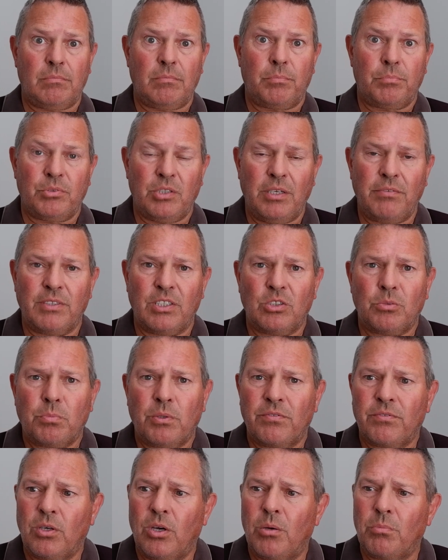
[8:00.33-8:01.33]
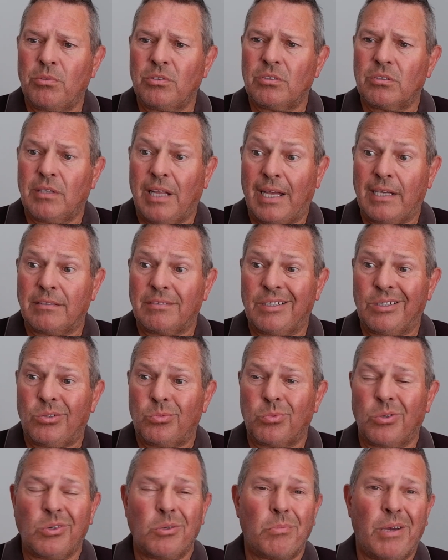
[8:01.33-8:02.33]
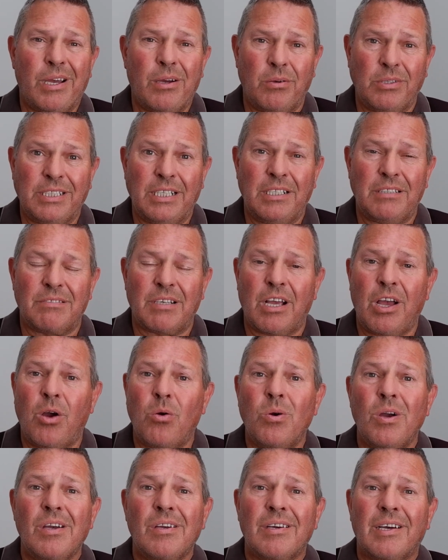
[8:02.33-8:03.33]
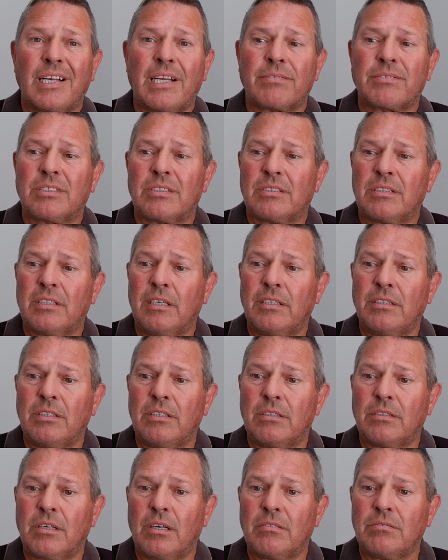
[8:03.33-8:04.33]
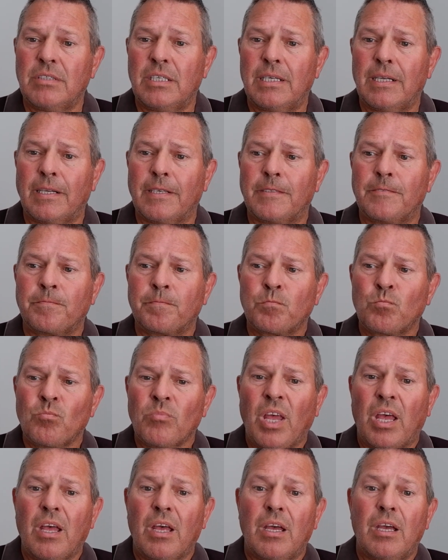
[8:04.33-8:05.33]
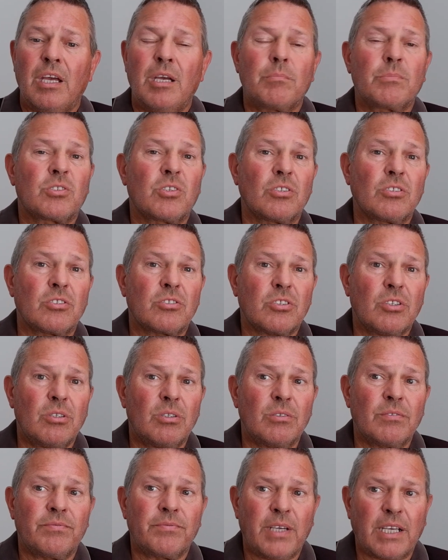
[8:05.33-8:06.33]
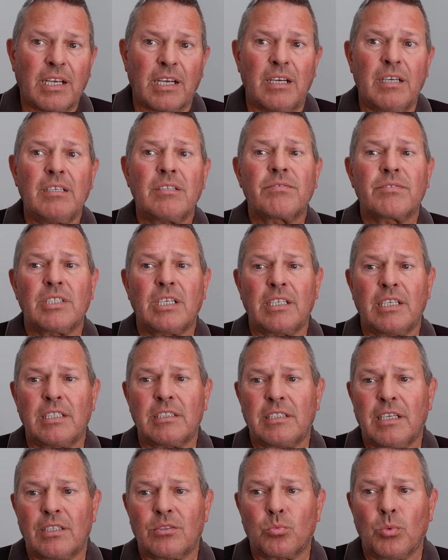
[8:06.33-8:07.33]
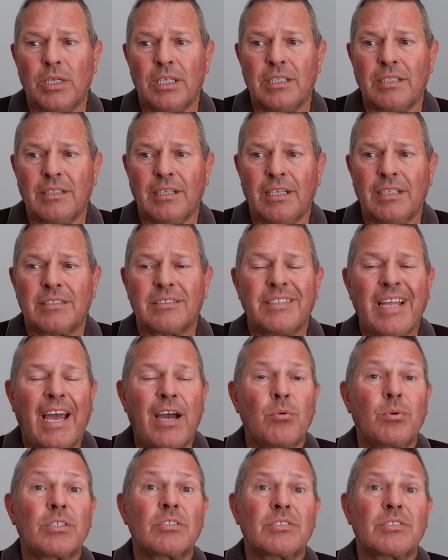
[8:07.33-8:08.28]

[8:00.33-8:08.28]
previous performance, like this one about a year ago? But I have to say no, not really. So the total figure for NHS waiting list now is